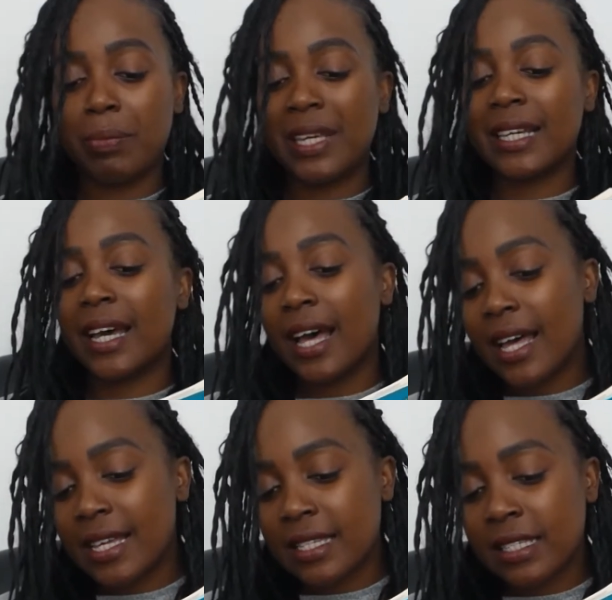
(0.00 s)

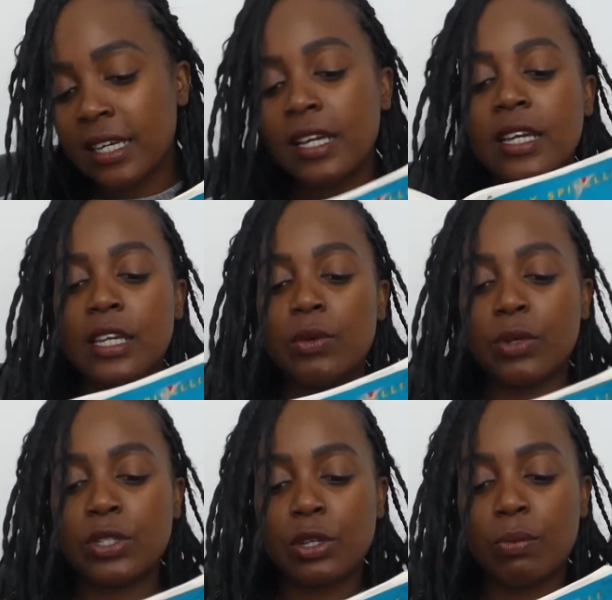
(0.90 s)
Because he
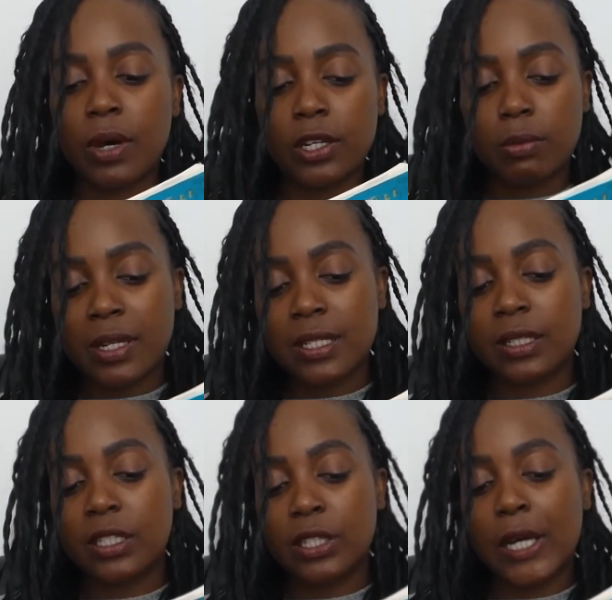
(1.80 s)
was so
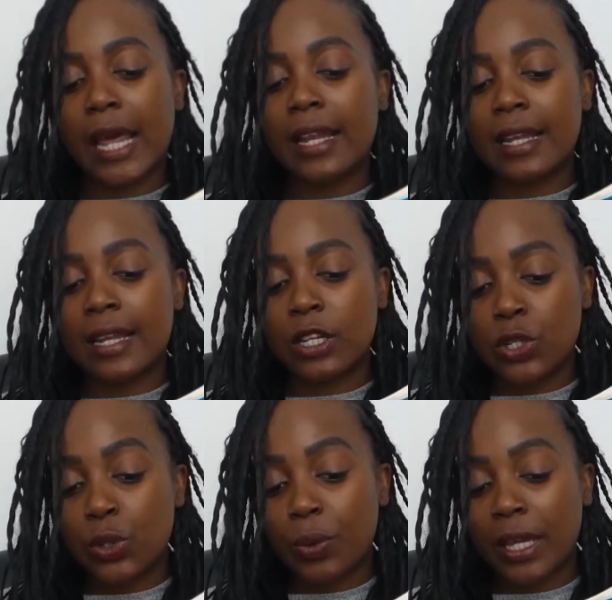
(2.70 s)
monumentally good at
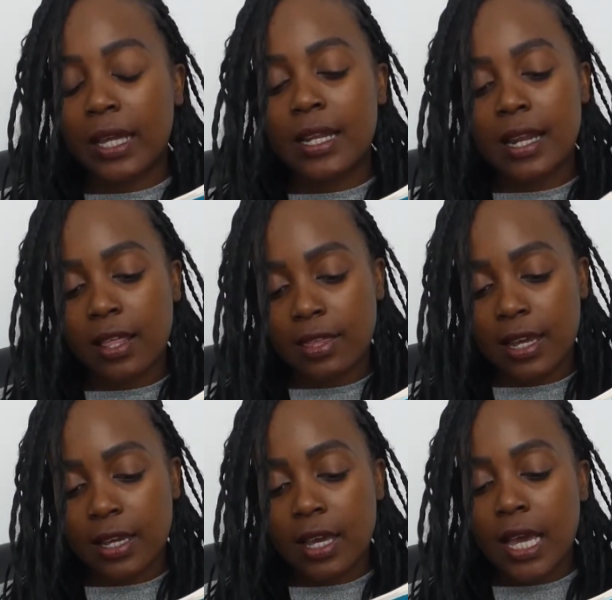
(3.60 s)
doing nothing.